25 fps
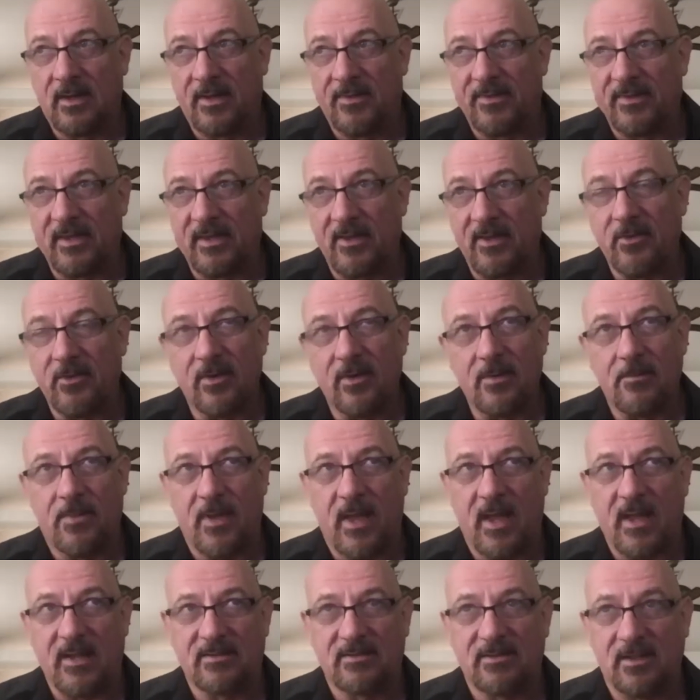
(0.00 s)
The other
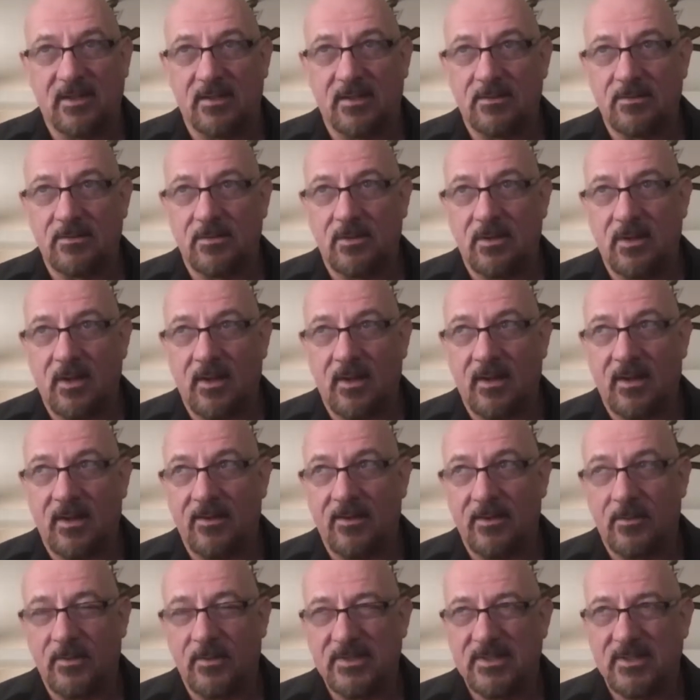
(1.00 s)
impact that
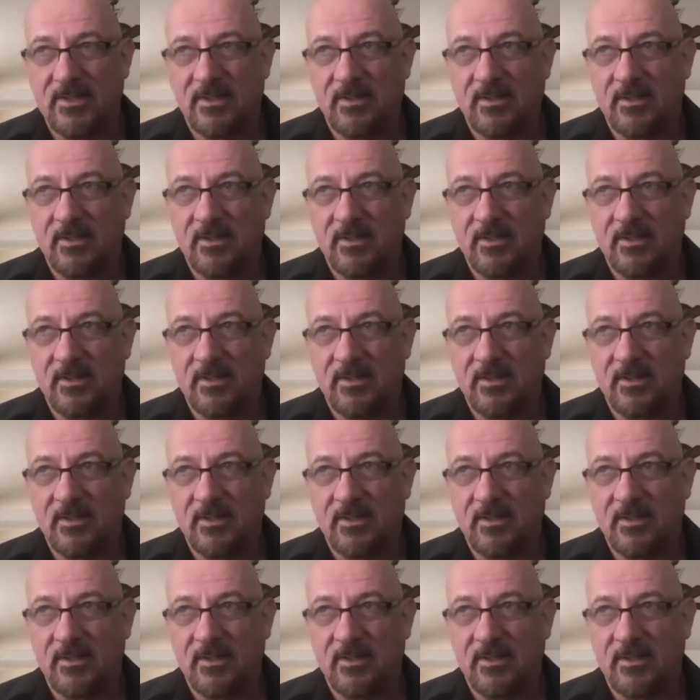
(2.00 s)
we